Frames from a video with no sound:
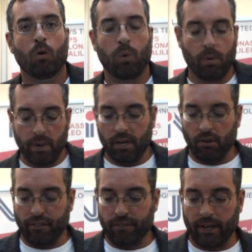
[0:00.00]
What
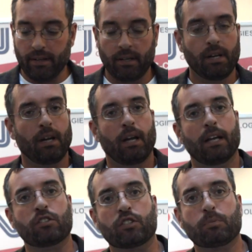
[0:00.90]
we're offering
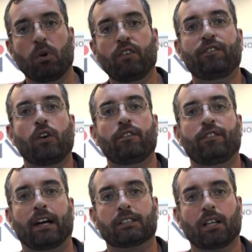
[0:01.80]
is a small form
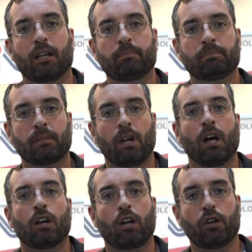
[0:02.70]
factor,
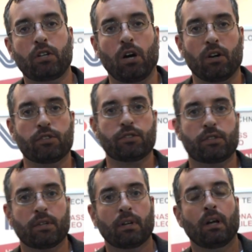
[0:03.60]
low
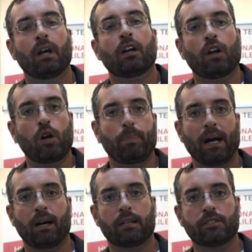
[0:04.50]
cost, low
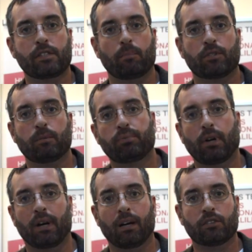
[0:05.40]
power consumption
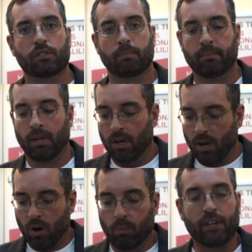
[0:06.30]
product
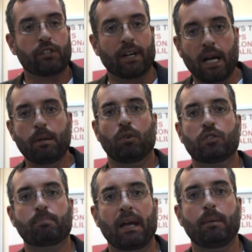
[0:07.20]
which
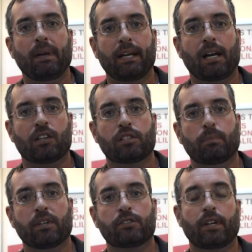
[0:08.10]
enables many, many
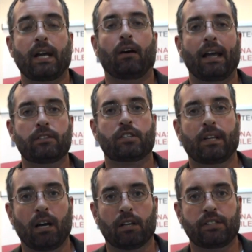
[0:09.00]
customers to now enter
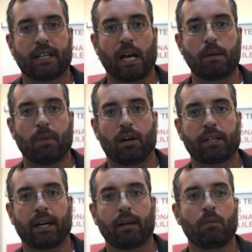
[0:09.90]
the RTK
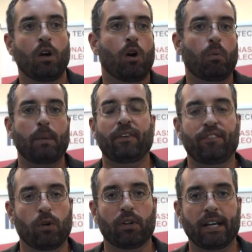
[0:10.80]
market where
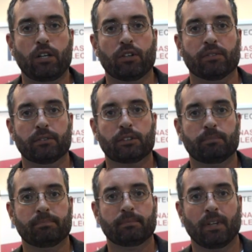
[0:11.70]
before they couldn't.
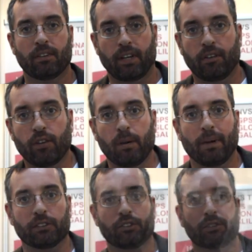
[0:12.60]
Thank you very
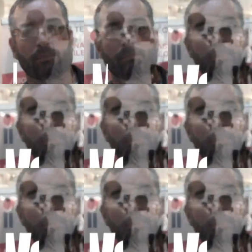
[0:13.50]
much.